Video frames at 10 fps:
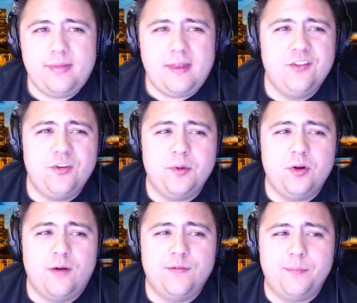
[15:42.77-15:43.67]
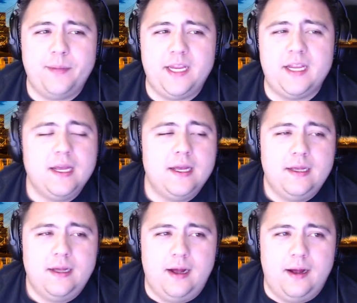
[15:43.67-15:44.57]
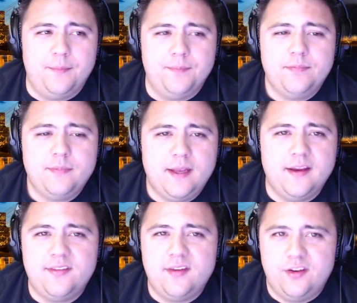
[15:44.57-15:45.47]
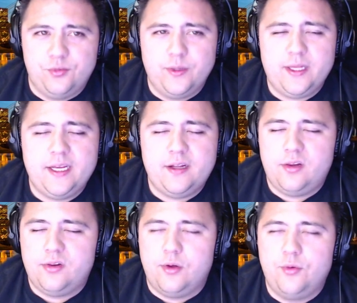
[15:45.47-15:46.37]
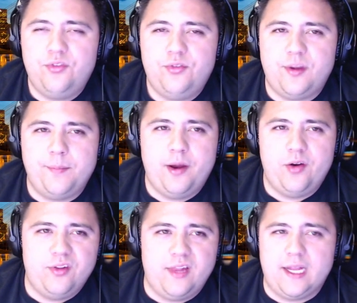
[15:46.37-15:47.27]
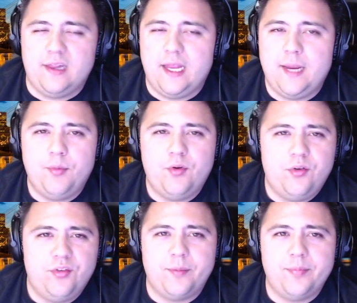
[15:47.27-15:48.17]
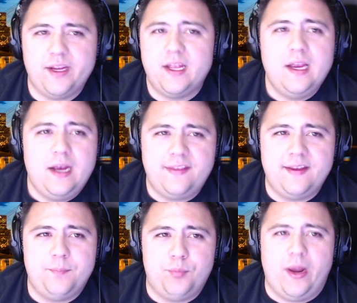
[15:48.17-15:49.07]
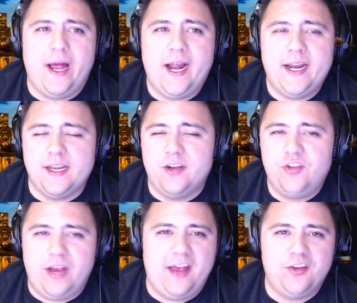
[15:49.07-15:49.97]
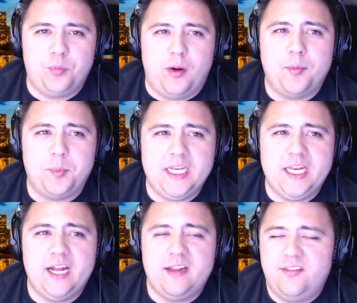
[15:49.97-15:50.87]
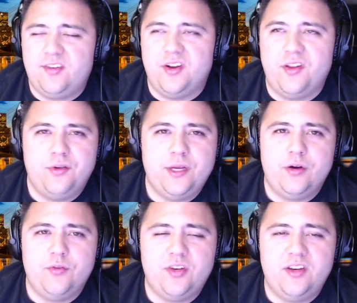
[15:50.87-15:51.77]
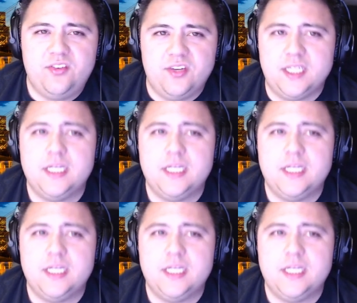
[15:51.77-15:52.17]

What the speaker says: Shiprakov for me is really close compared to like a Lambert or something. I think Brad and Chaz probably need at least another year of seasoning,